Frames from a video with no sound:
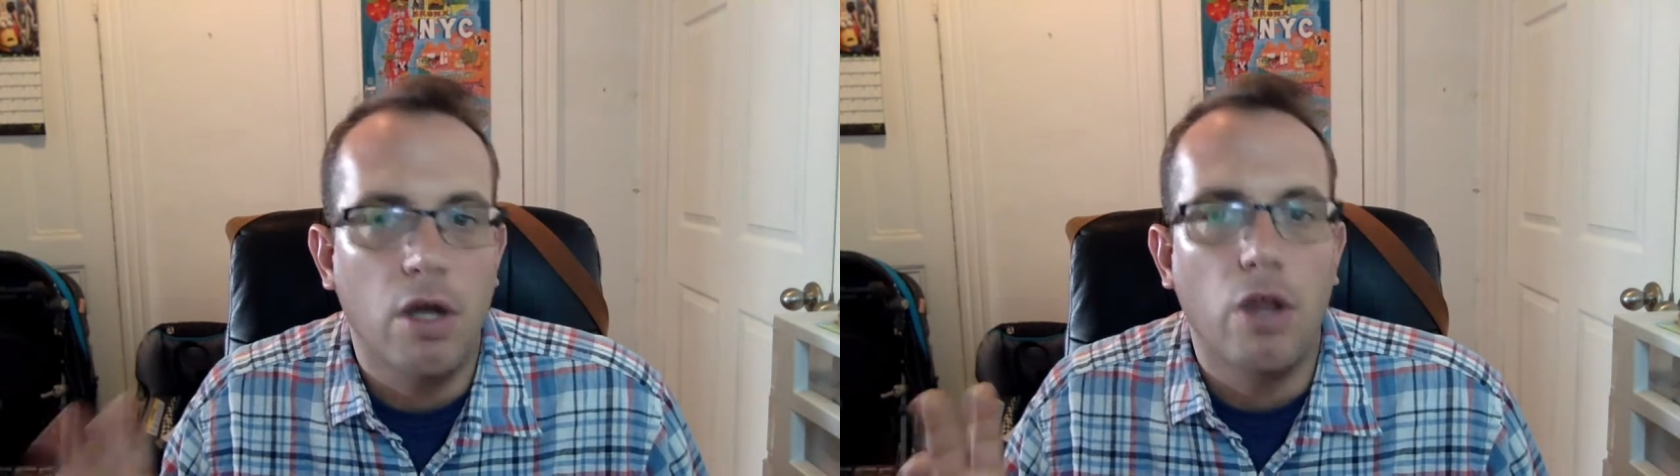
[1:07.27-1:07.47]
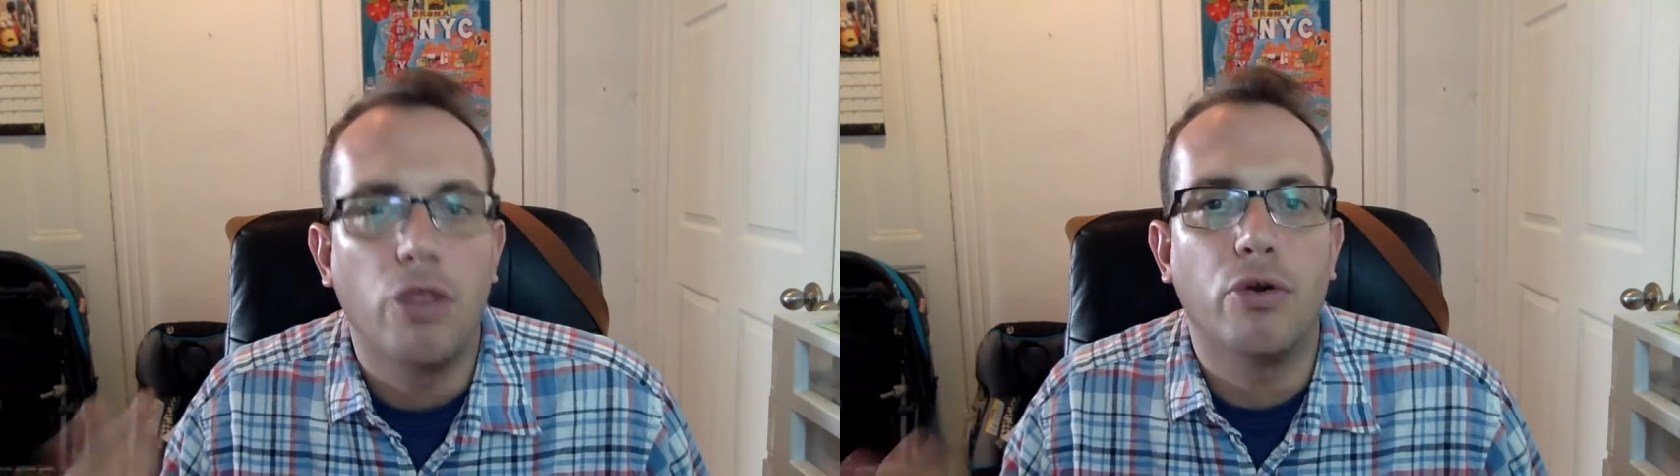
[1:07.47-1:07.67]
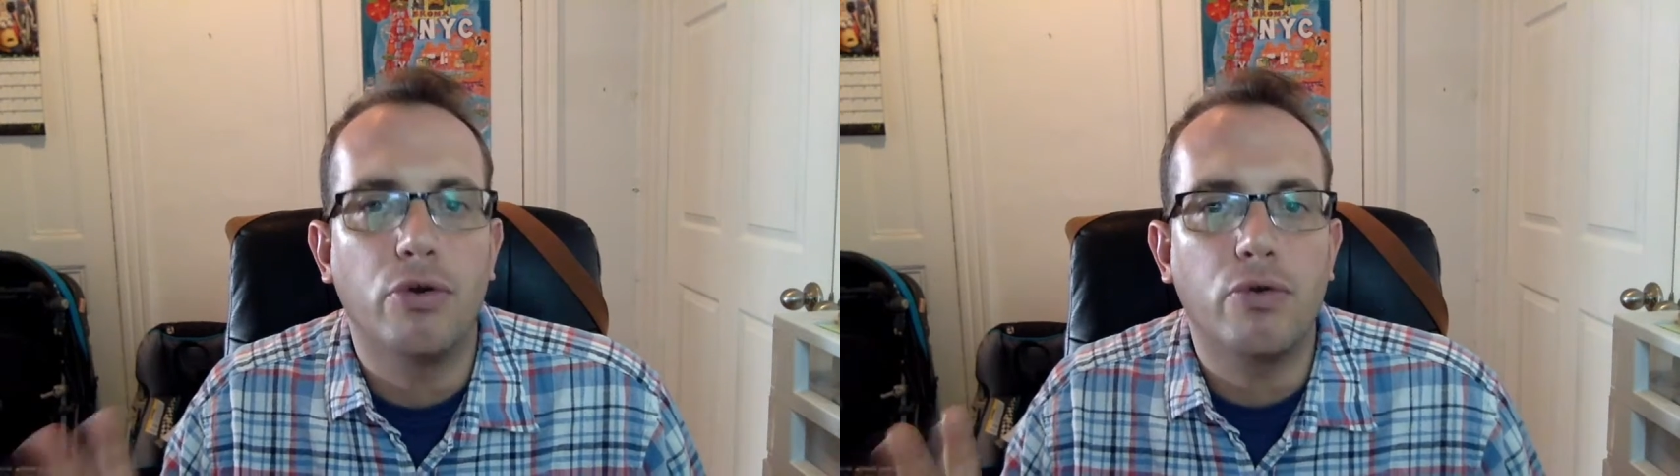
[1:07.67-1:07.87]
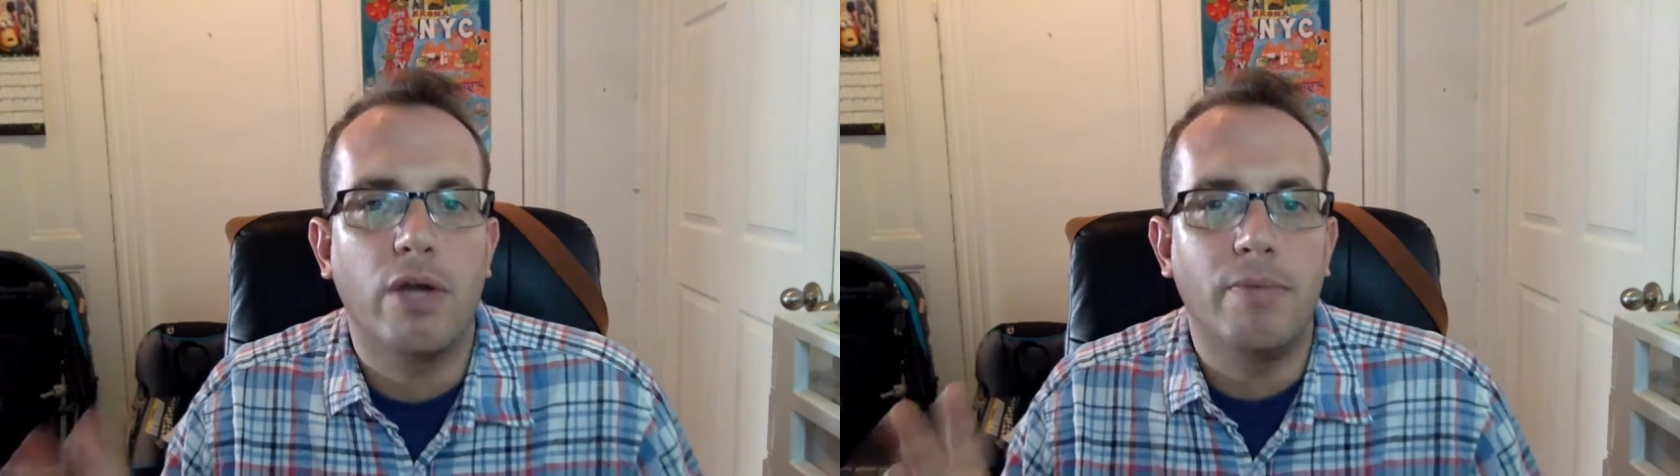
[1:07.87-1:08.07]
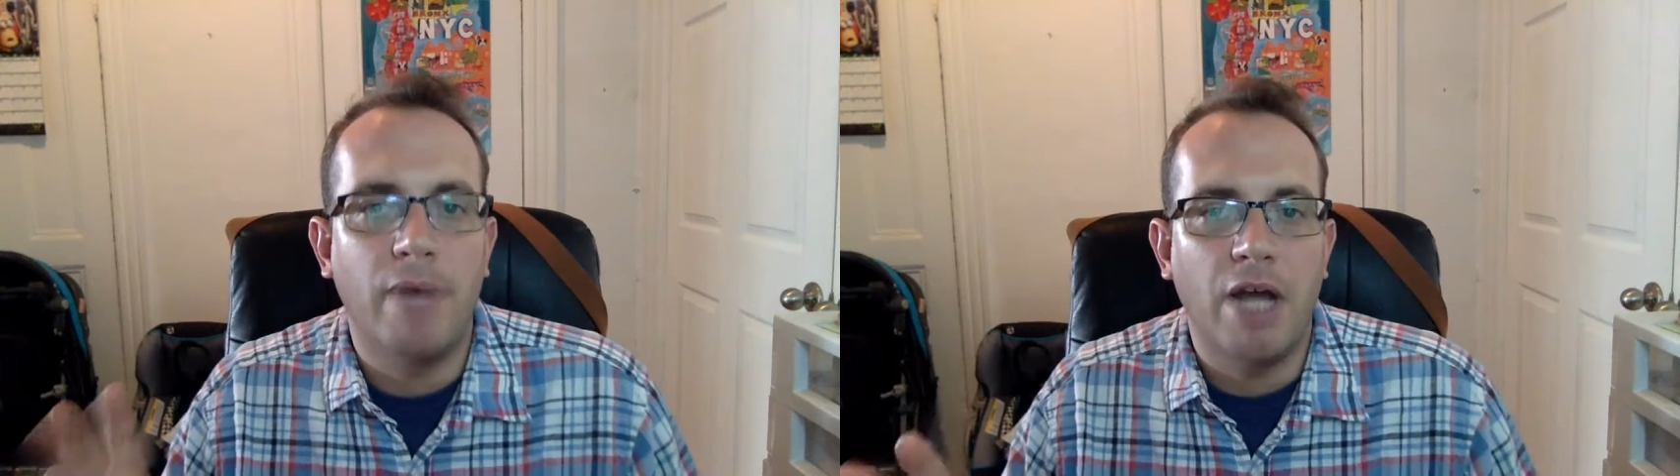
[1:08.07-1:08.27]
third grade
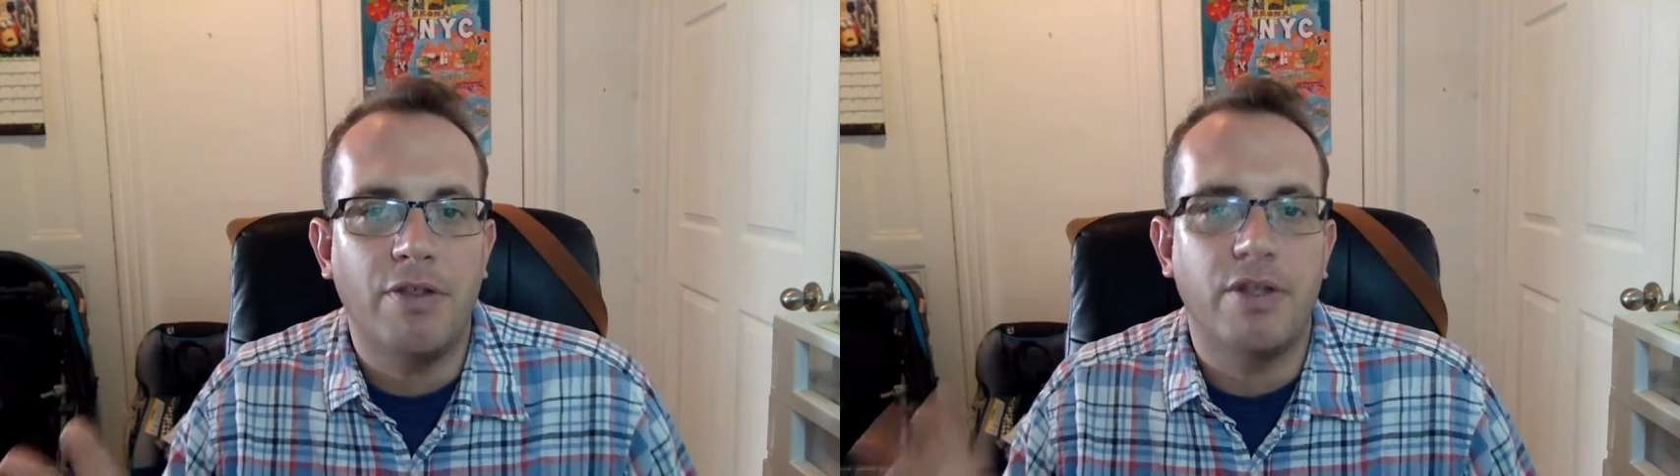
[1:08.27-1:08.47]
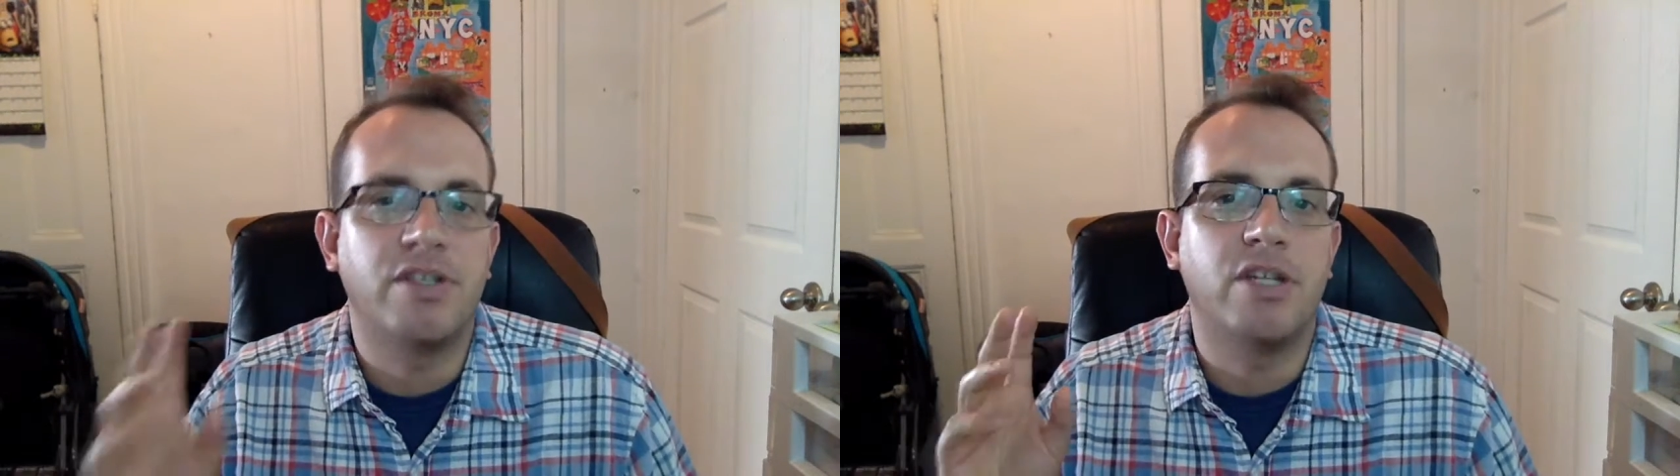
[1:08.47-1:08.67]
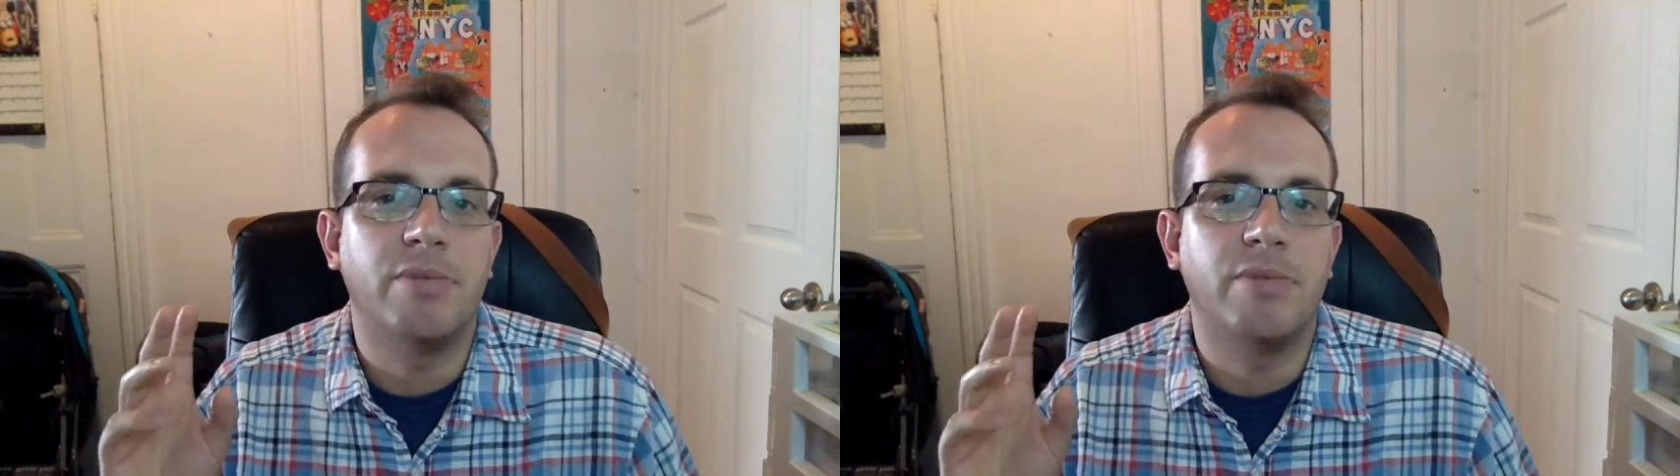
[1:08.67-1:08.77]
math is going to be